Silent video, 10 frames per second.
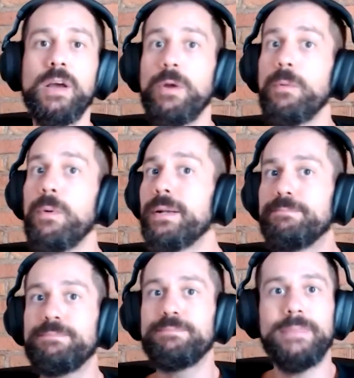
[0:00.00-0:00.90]
We want
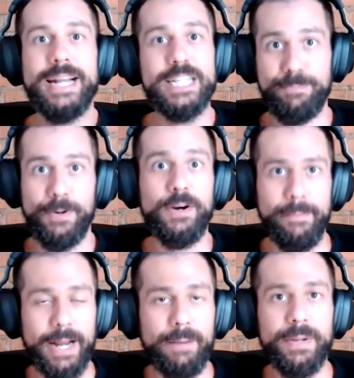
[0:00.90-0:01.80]
to
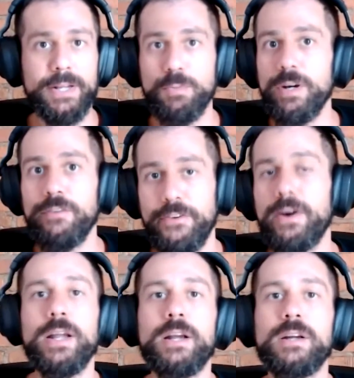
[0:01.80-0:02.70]
experiment because we're a
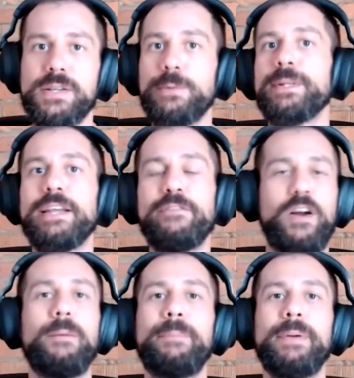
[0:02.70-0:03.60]
fairly conservative
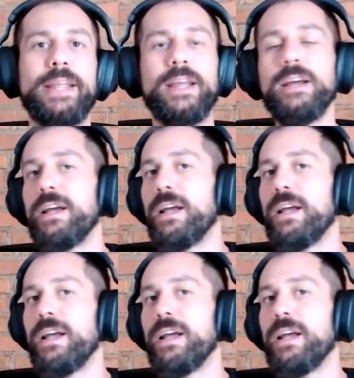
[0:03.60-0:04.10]
company